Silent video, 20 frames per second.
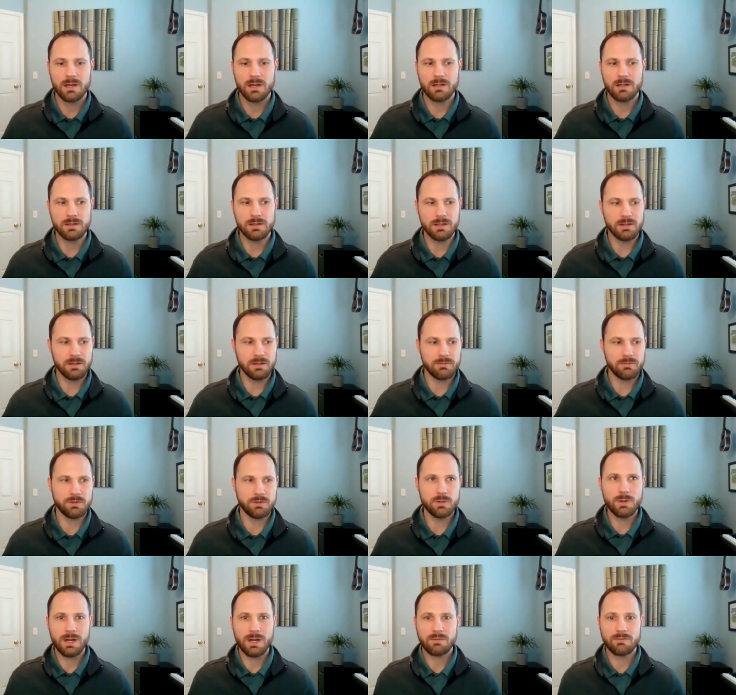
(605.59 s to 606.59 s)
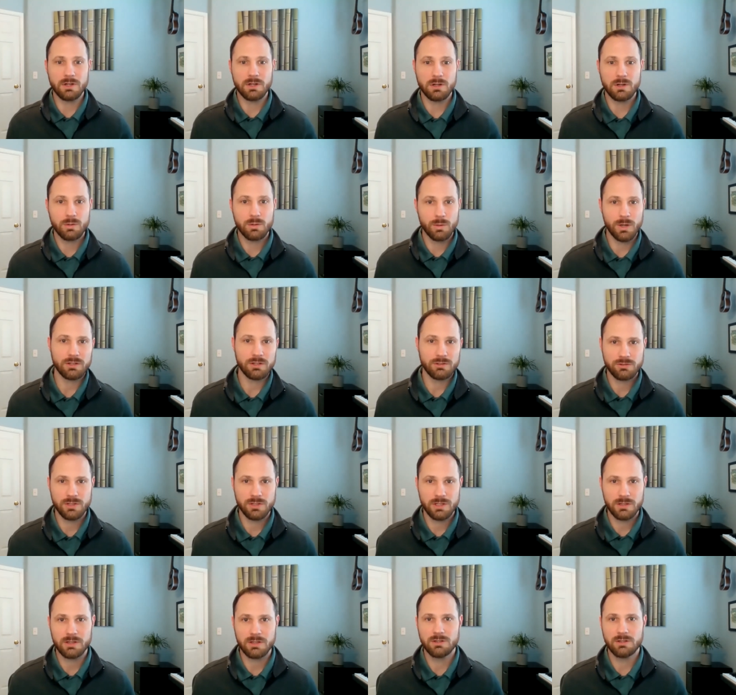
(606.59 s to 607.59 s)
uh, if you have a
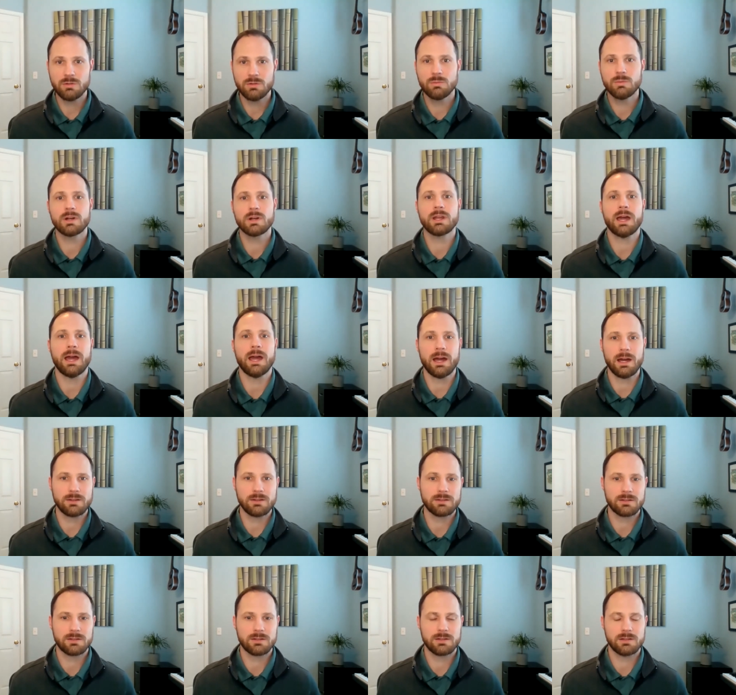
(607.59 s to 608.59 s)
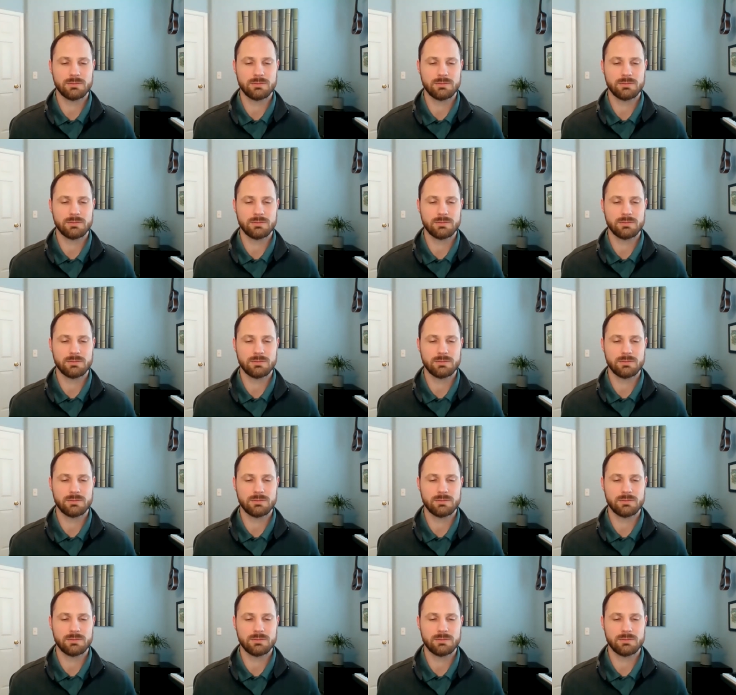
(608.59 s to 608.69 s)
question that you wanna ask